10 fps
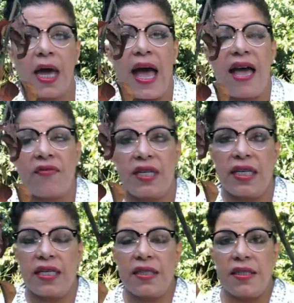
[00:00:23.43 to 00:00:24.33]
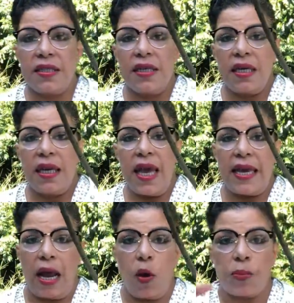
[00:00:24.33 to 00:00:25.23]
I have a list,
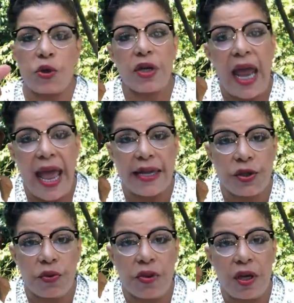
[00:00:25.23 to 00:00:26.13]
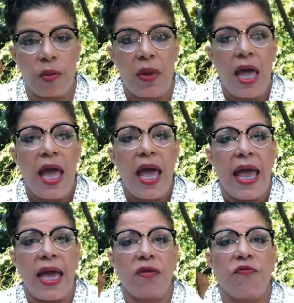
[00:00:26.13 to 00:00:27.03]
and I hope you can add to them
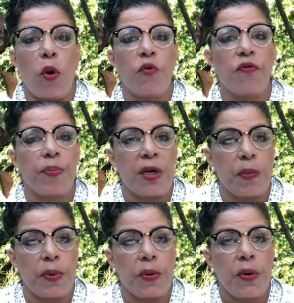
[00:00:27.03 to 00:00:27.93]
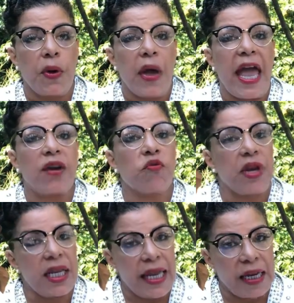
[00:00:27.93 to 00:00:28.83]
and vote for people and
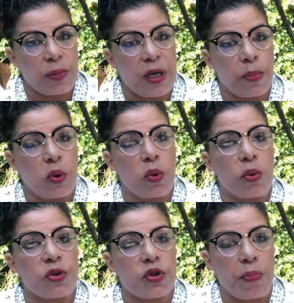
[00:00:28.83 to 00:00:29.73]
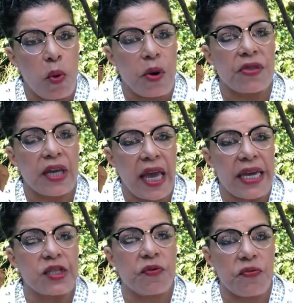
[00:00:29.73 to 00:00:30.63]
re-elect people who will support the
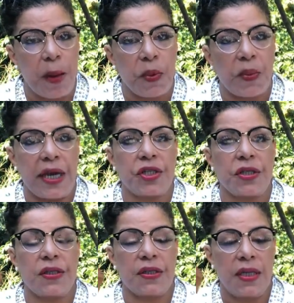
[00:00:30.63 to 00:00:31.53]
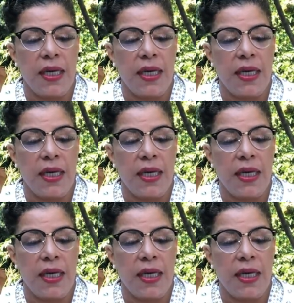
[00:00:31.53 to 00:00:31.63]
case for reparations.